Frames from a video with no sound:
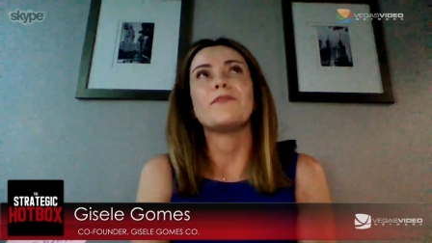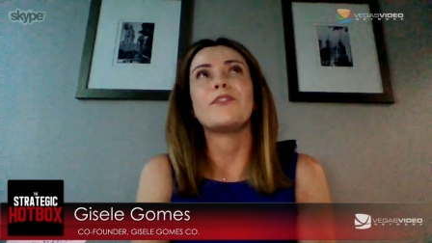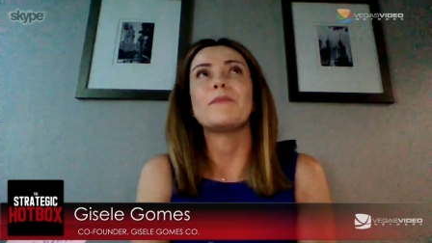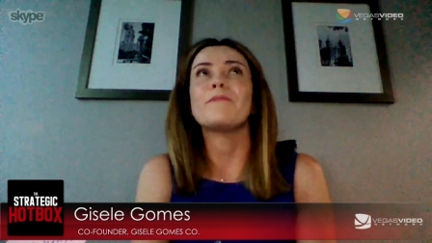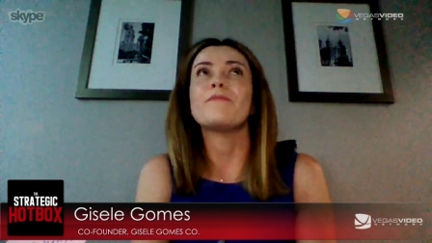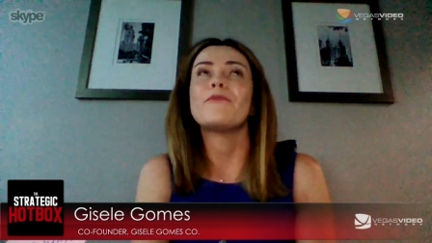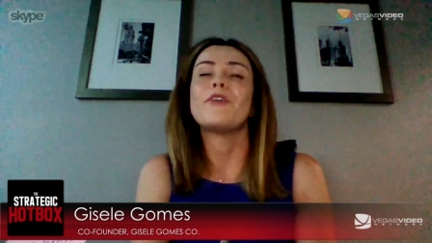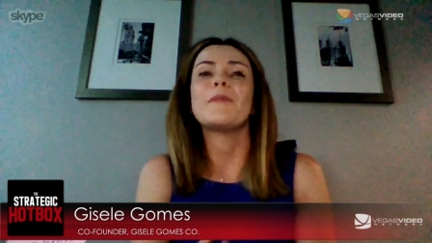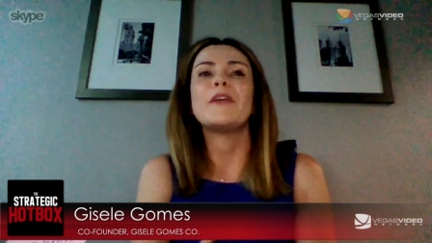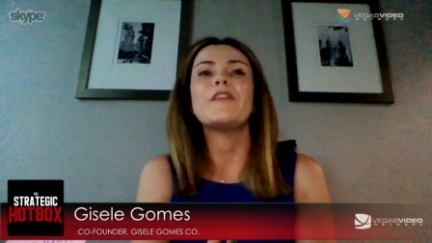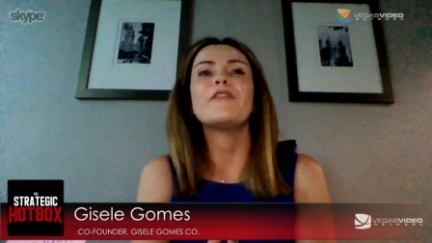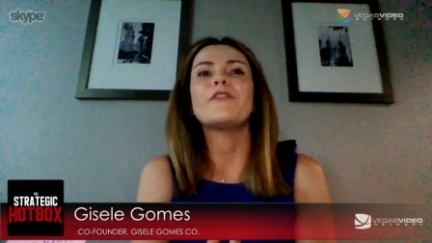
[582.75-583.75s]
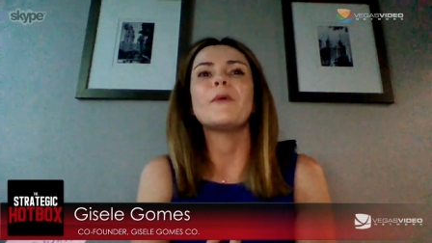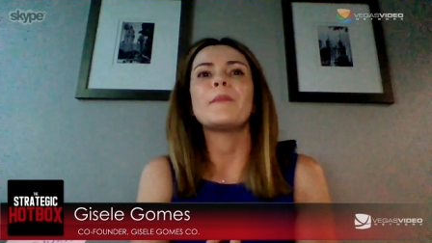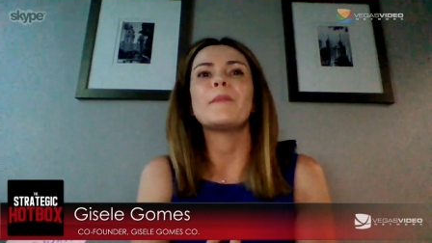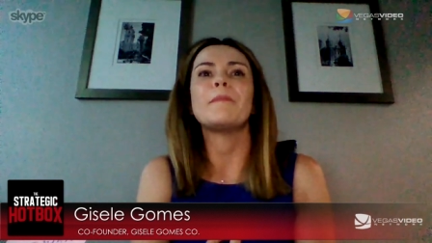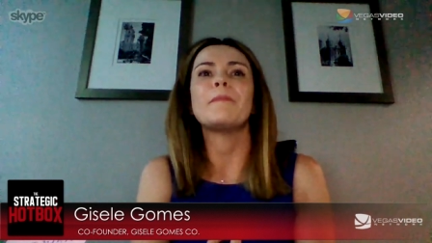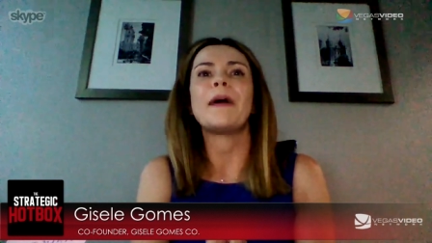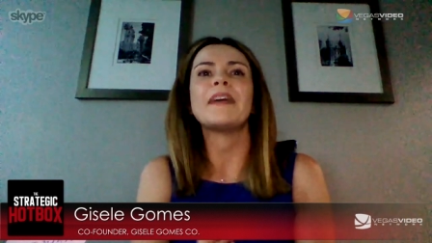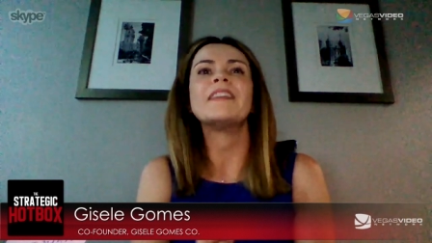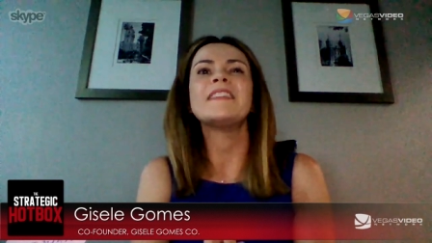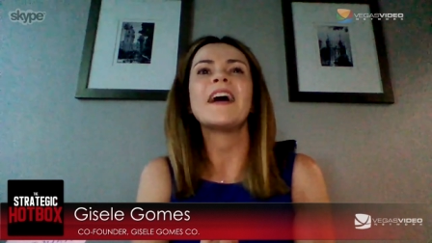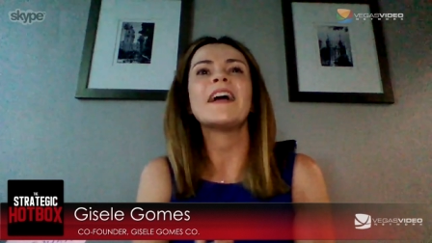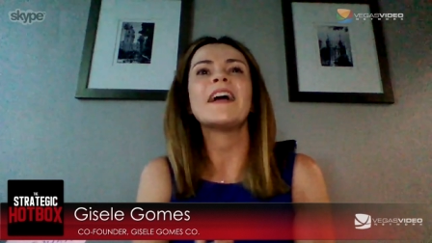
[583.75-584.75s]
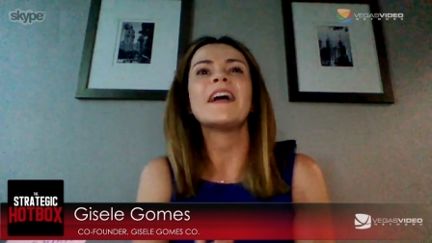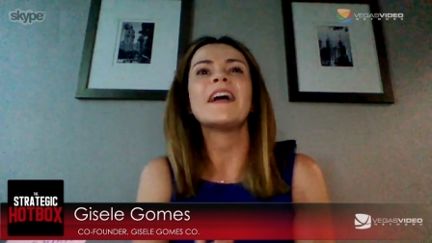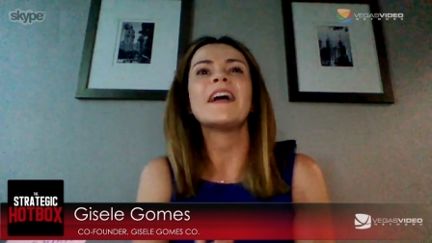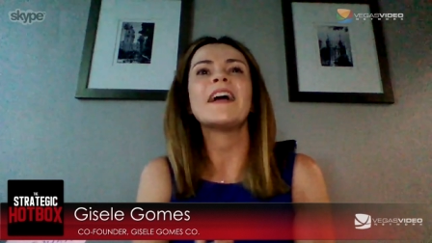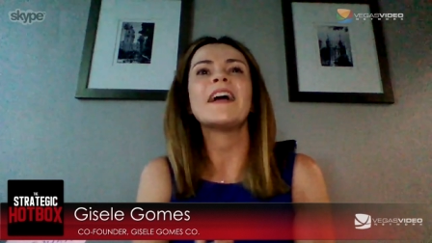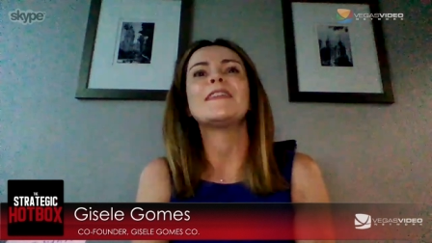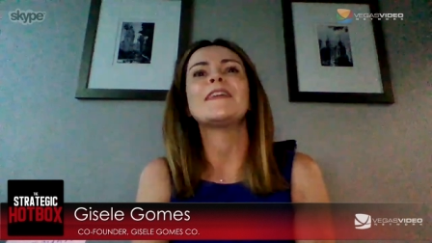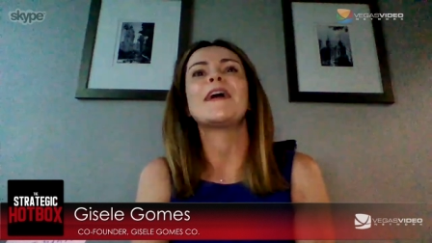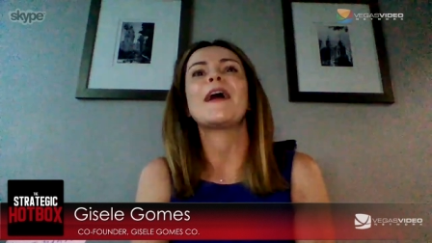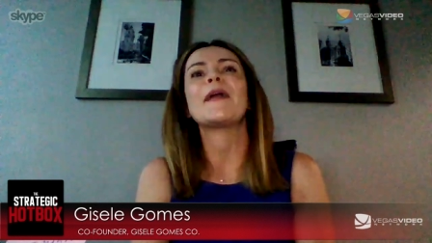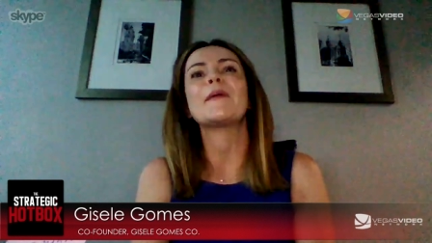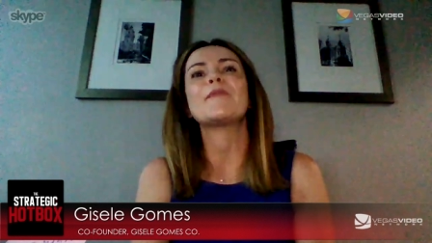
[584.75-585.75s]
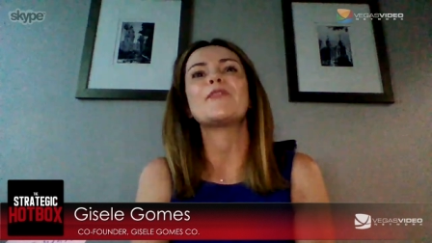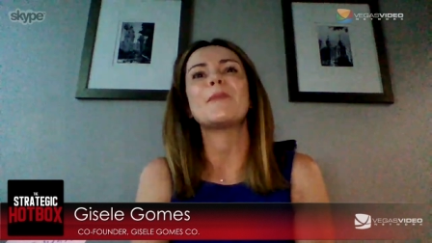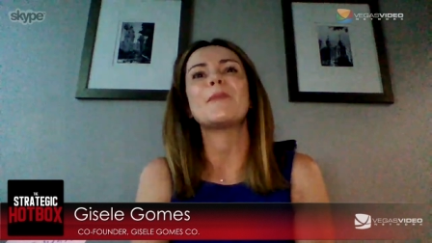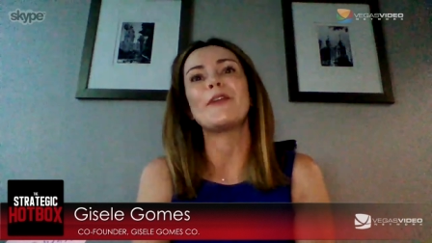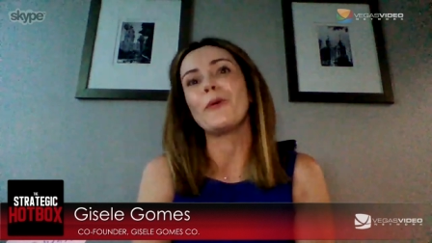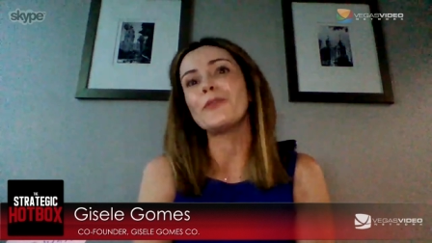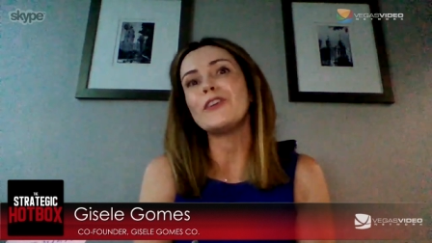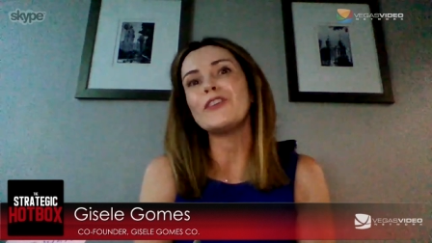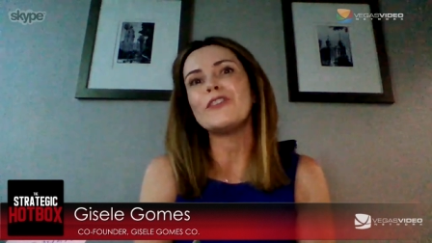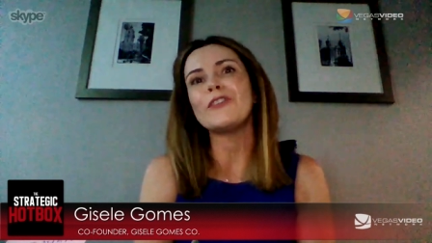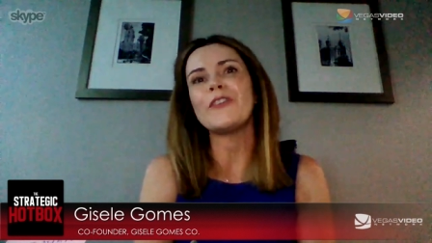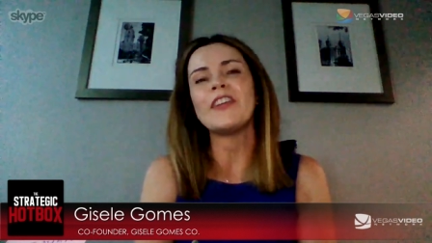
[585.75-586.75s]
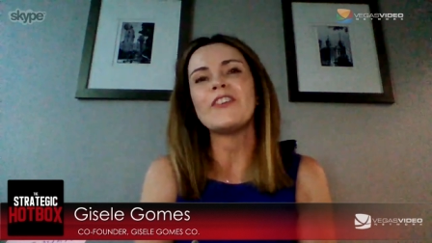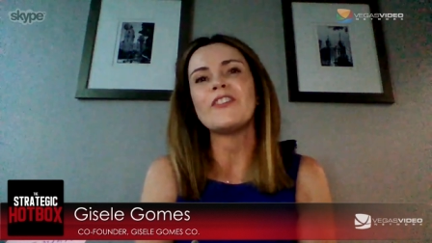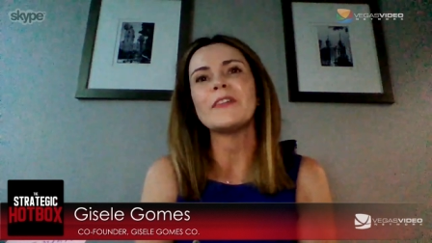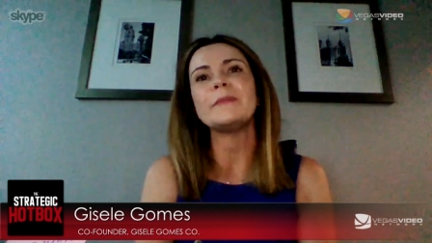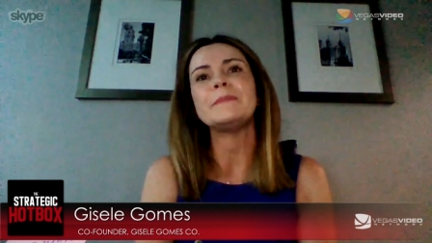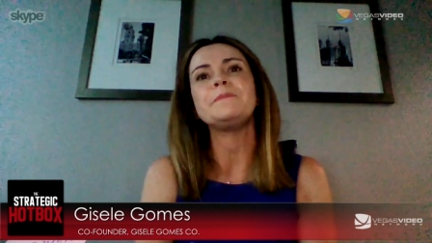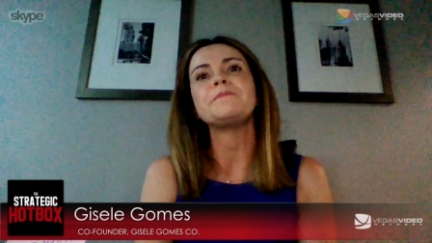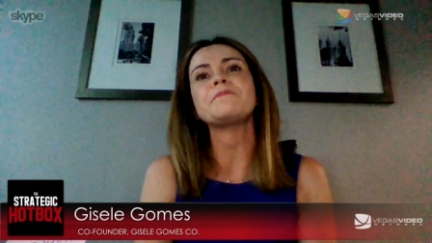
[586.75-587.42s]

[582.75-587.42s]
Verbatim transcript: for, for me, from my side, that I am from an older generation,